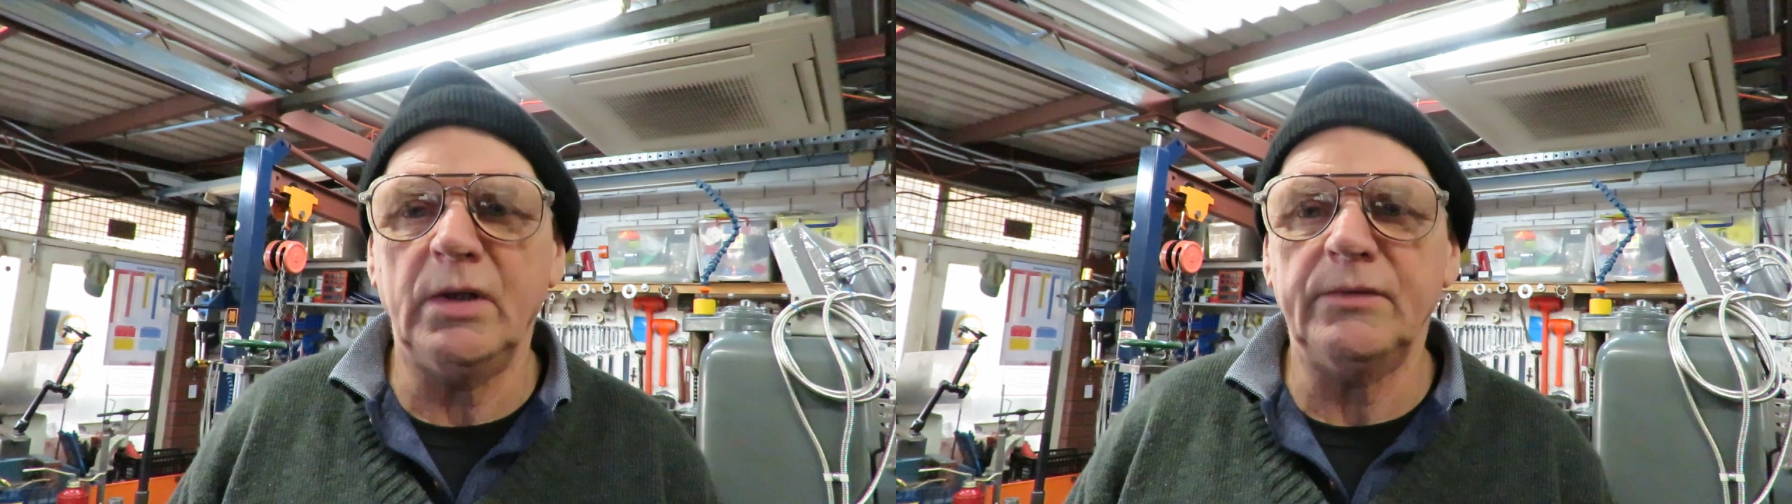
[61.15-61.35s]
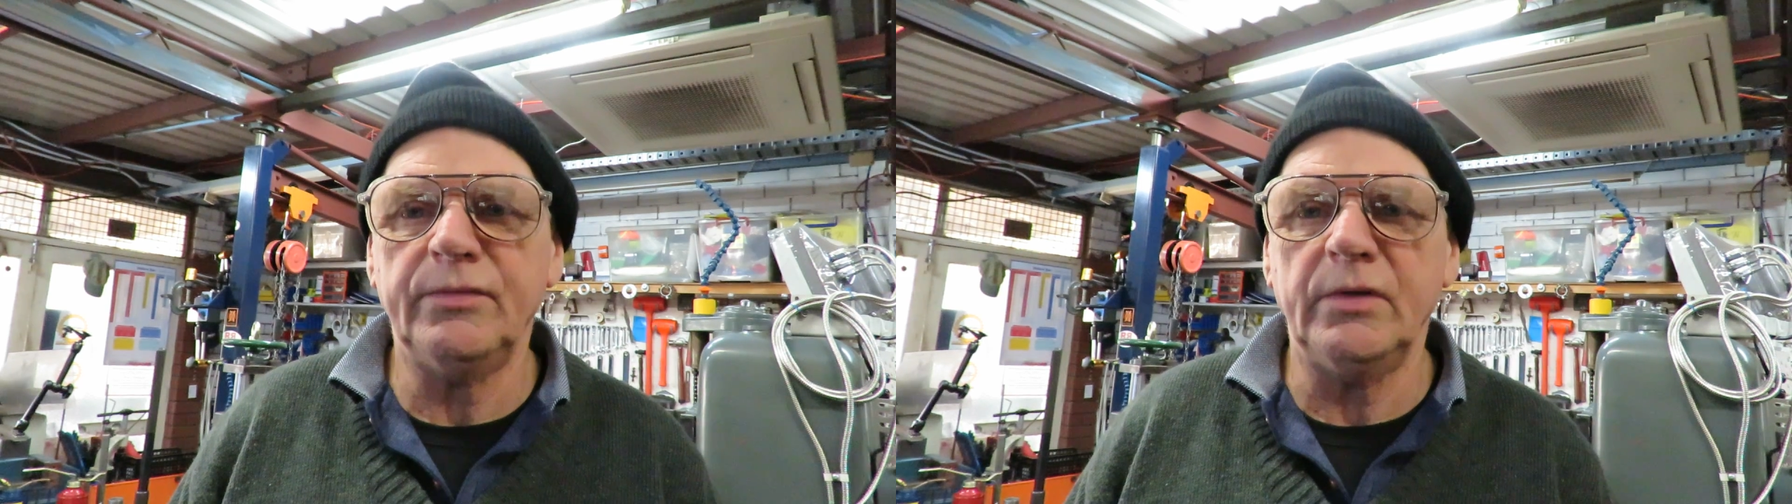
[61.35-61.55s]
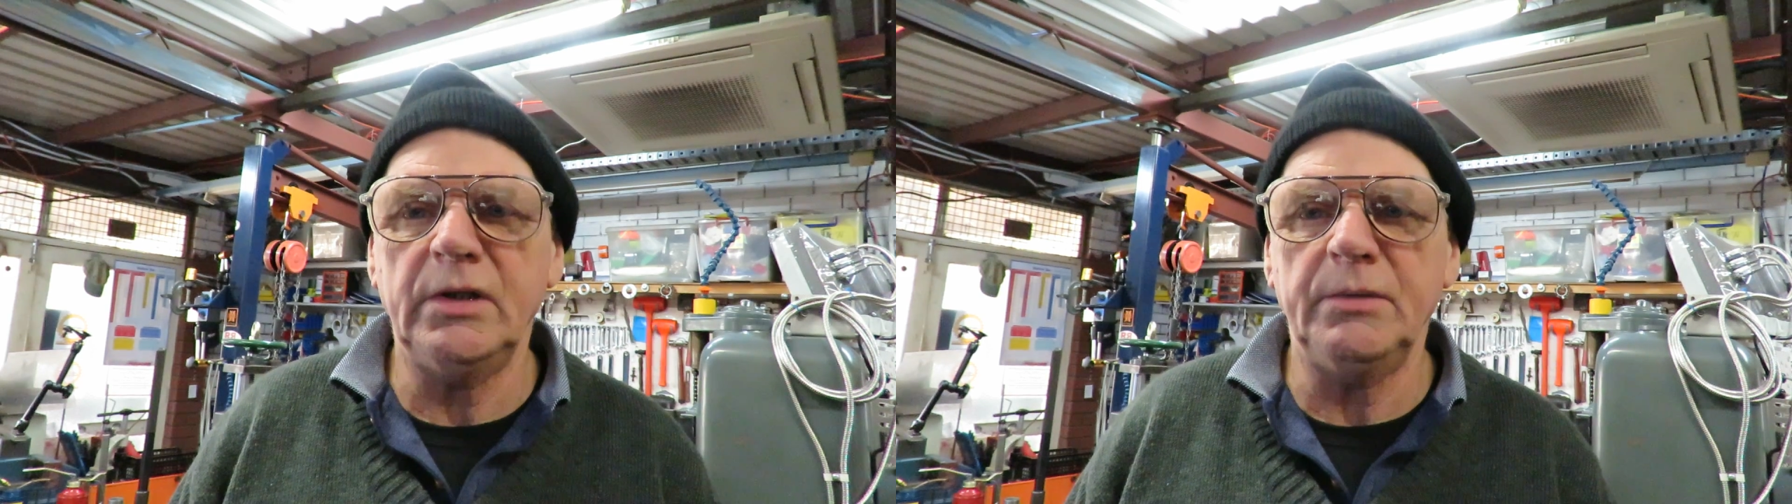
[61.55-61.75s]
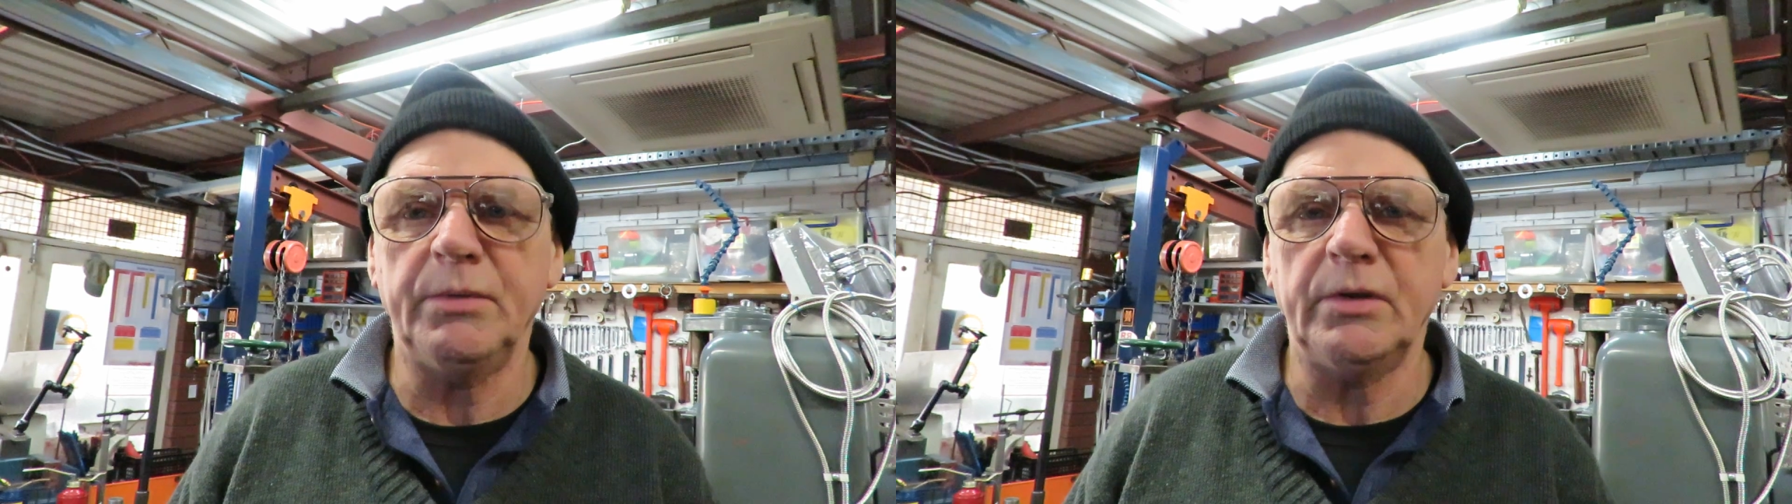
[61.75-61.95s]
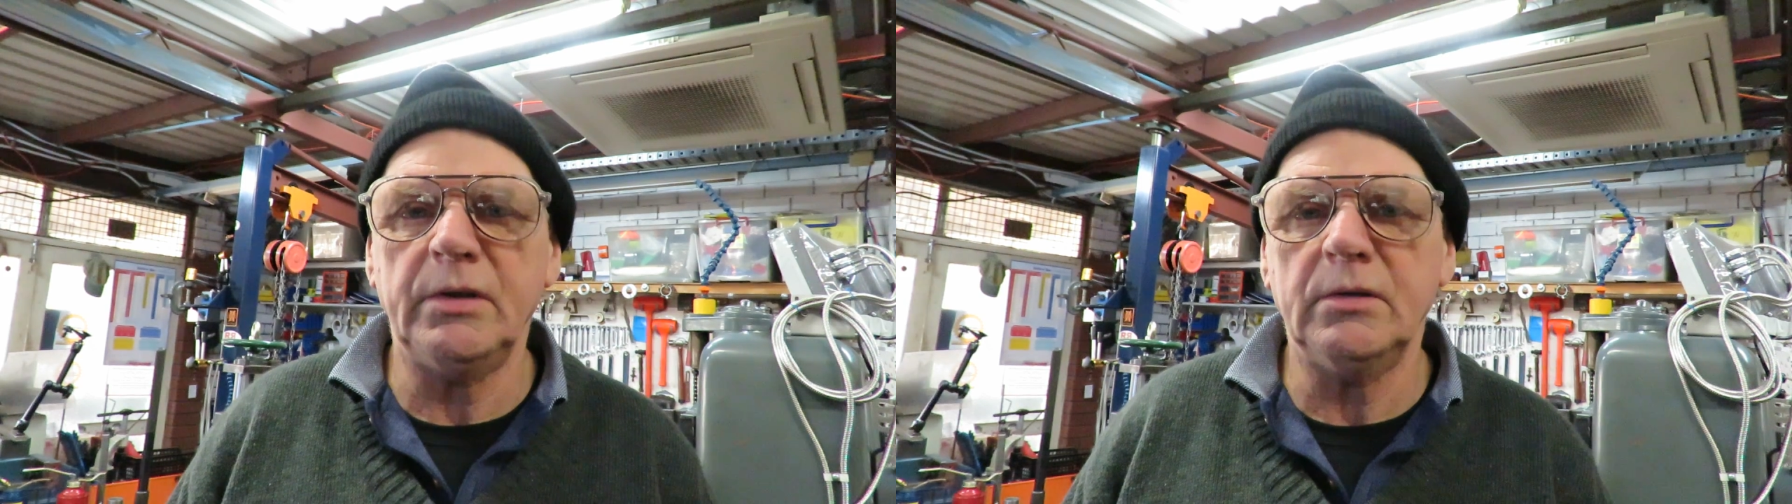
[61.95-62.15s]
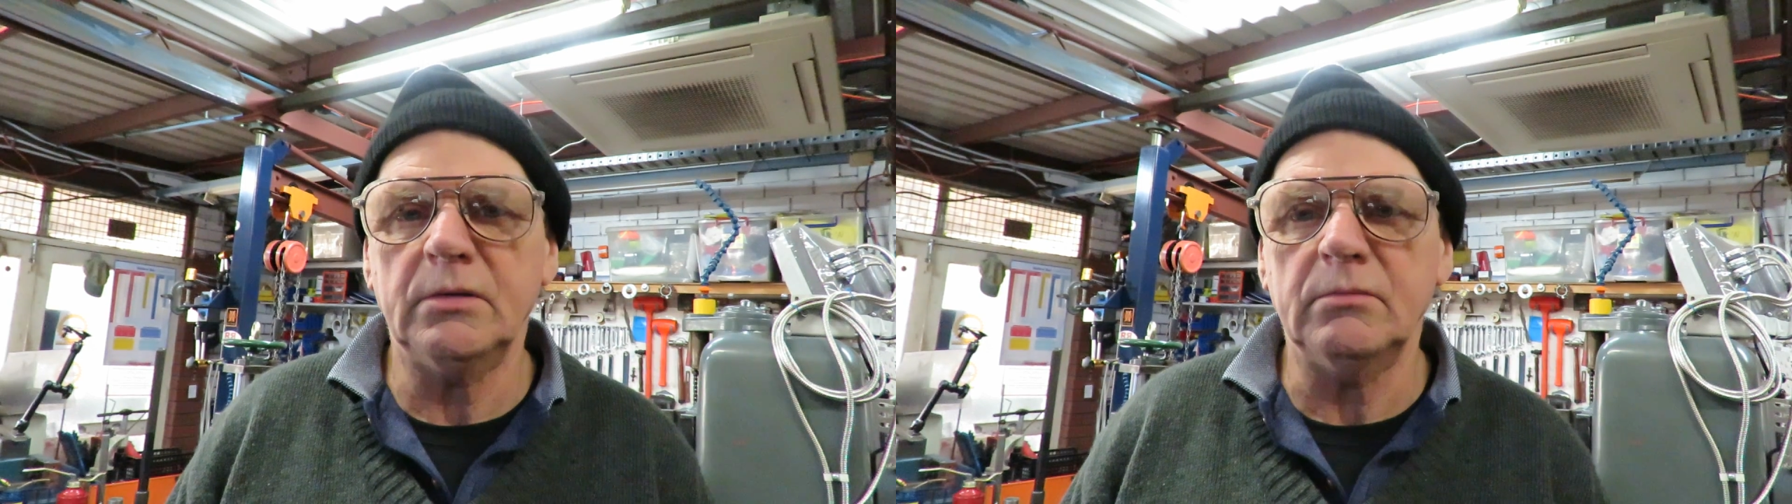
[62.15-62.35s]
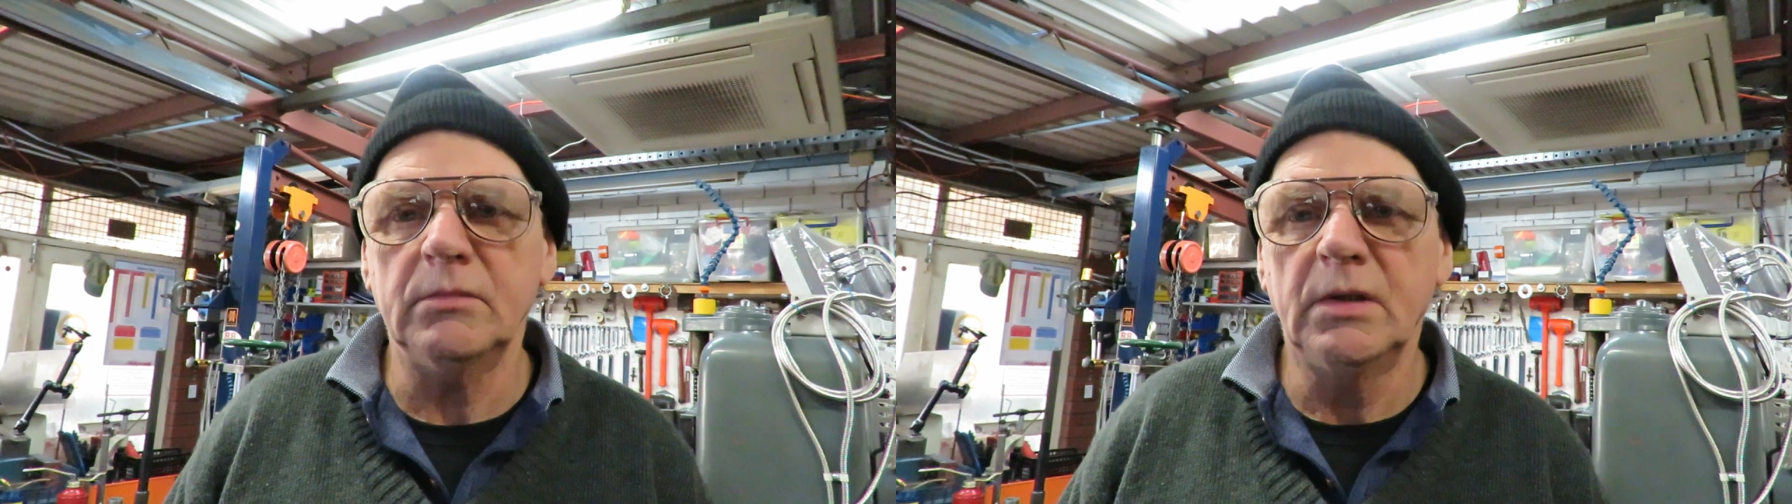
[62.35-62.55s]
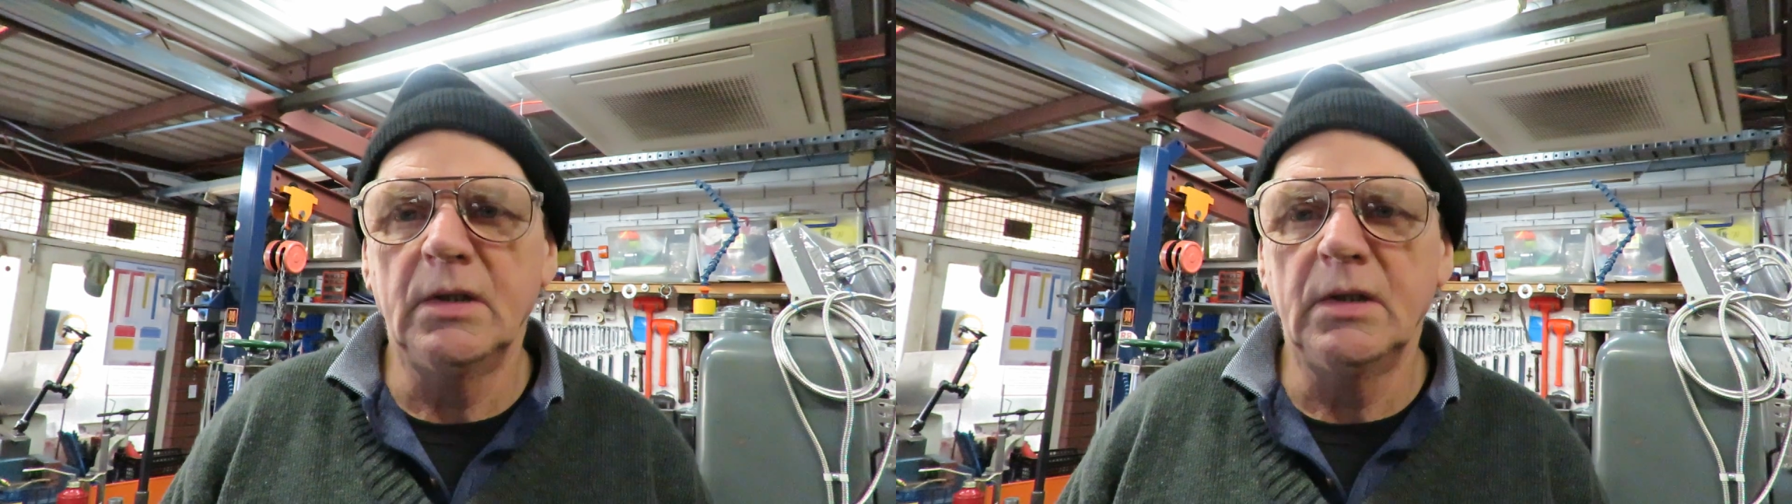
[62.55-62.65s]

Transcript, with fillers: wait for anybody, and